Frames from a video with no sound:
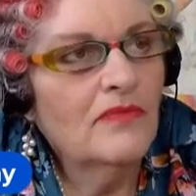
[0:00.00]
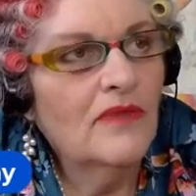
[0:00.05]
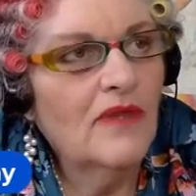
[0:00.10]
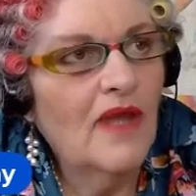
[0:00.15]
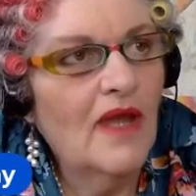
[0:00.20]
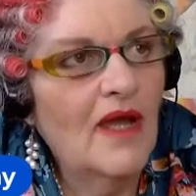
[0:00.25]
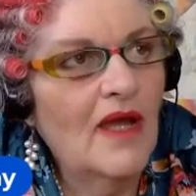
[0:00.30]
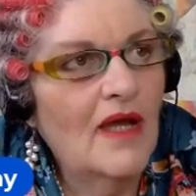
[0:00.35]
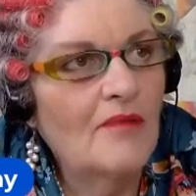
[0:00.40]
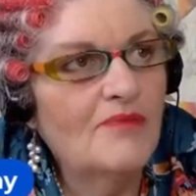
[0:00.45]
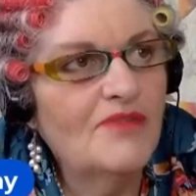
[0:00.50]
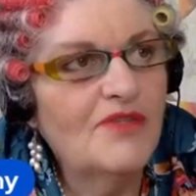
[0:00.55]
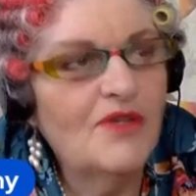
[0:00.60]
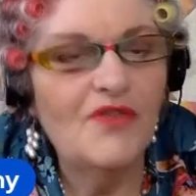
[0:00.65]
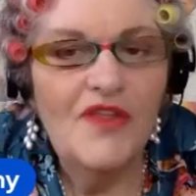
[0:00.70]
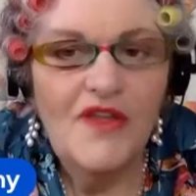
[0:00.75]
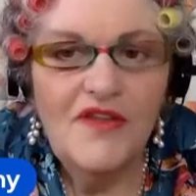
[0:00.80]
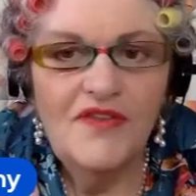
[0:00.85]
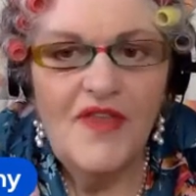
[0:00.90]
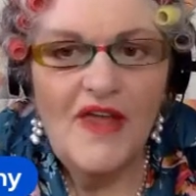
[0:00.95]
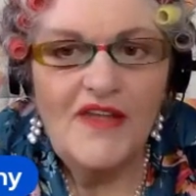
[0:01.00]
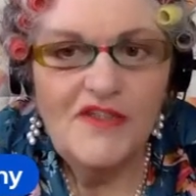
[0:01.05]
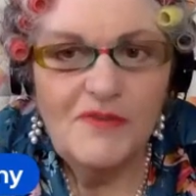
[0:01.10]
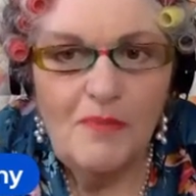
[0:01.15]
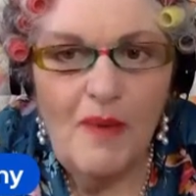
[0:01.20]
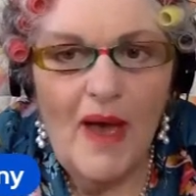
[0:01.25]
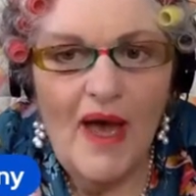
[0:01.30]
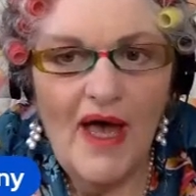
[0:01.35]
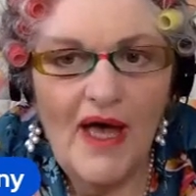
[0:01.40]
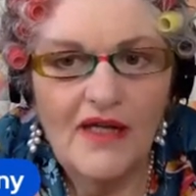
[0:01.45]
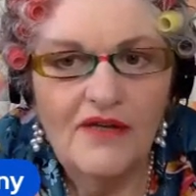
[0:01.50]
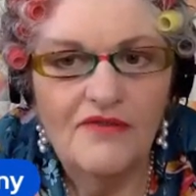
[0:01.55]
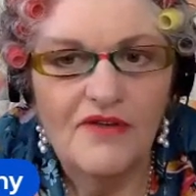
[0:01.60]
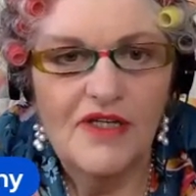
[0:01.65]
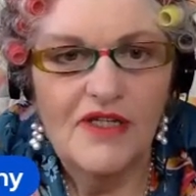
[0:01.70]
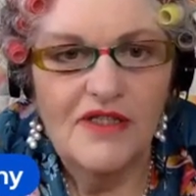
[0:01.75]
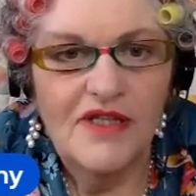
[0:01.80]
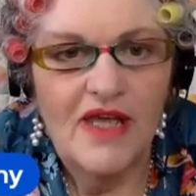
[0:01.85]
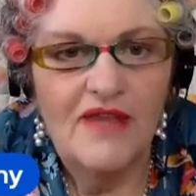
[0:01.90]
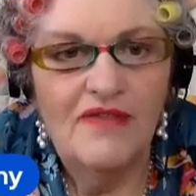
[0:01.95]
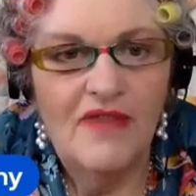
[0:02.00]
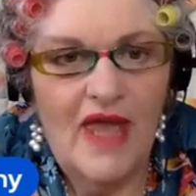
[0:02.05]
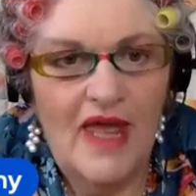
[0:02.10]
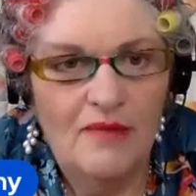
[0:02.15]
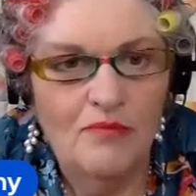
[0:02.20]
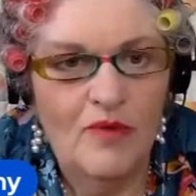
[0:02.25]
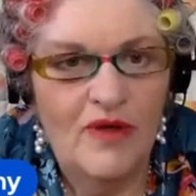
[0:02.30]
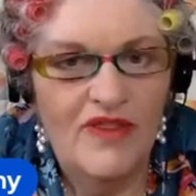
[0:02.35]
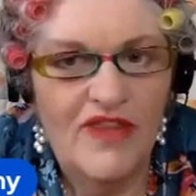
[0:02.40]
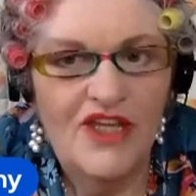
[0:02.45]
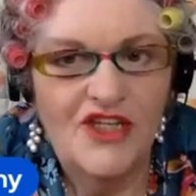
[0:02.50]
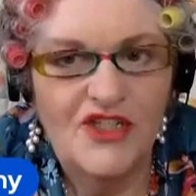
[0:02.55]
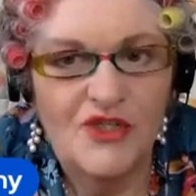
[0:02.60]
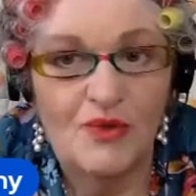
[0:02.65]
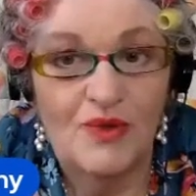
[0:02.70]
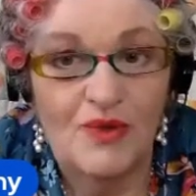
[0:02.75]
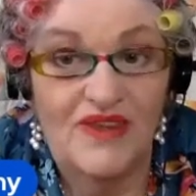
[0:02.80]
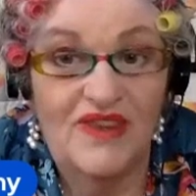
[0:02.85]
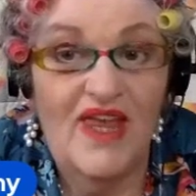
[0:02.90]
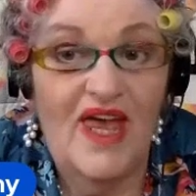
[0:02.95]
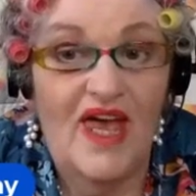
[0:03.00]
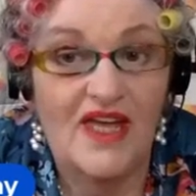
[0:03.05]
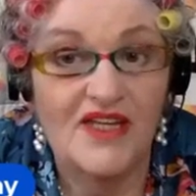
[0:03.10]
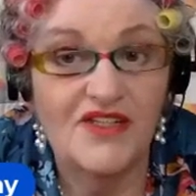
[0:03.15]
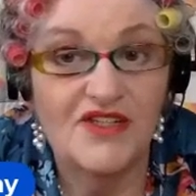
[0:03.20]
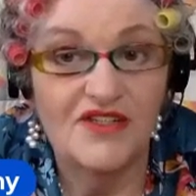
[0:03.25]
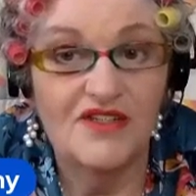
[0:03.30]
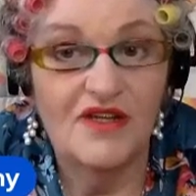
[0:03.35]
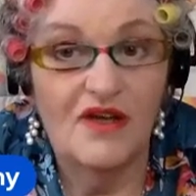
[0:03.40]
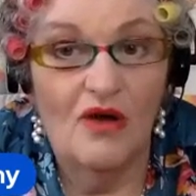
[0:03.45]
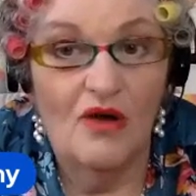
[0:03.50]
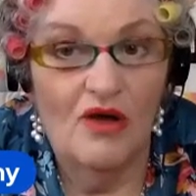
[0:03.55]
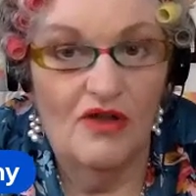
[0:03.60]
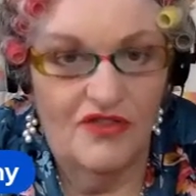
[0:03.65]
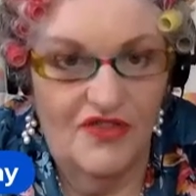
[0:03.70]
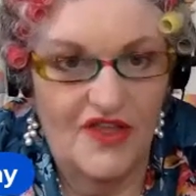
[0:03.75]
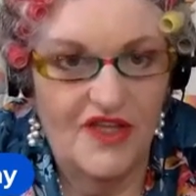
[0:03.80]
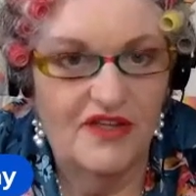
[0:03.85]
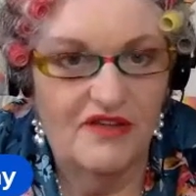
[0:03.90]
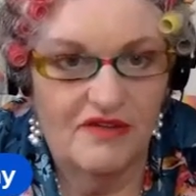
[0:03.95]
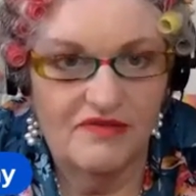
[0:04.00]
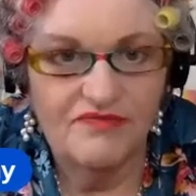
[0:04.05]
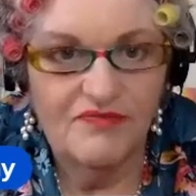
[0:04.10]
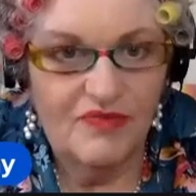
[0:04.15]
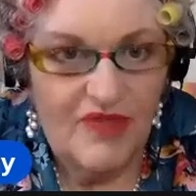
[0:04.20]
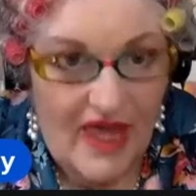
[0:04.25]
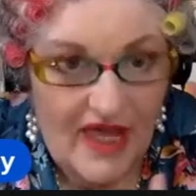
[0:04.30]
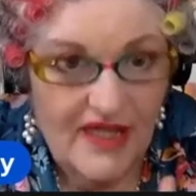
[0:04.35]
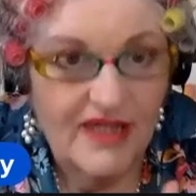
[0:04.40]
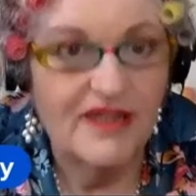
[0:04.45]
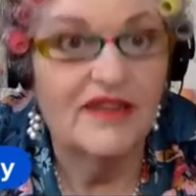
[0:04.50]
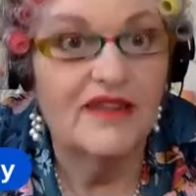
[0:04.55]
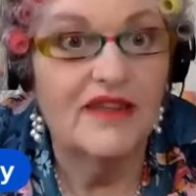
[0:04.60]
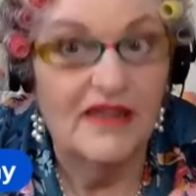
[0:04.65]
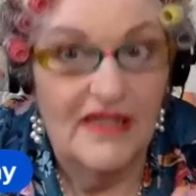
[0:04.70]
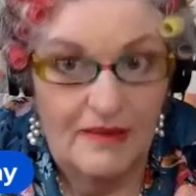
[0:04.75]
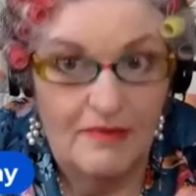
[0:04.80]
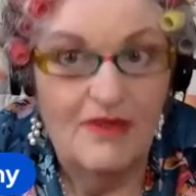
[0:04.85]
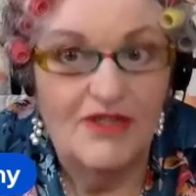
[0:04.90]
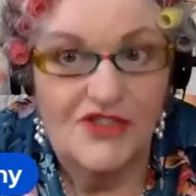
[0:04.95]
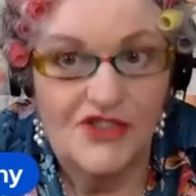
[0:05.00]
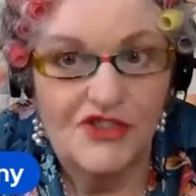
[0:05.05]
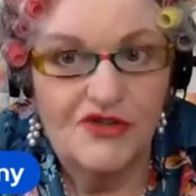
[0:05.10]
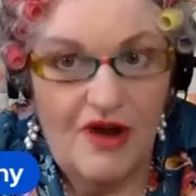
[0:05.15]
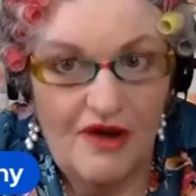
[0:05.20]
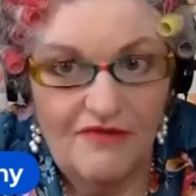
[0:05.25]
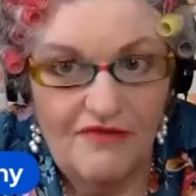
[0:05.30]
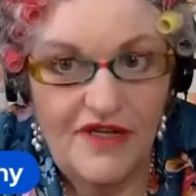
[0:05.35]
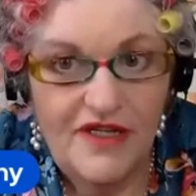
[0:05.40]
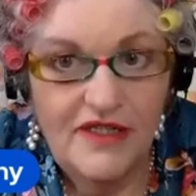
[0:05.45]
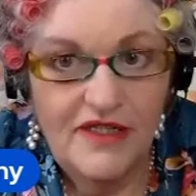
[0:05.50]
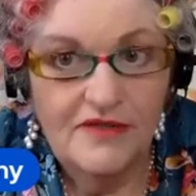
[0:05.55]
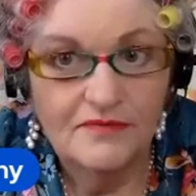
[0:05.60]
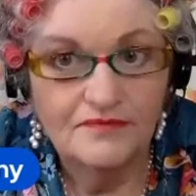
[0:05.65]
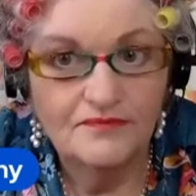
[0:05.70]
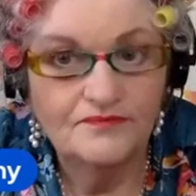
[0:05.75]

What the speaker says: So I think that's part of it. And when they're doing that, I think that limits traffic.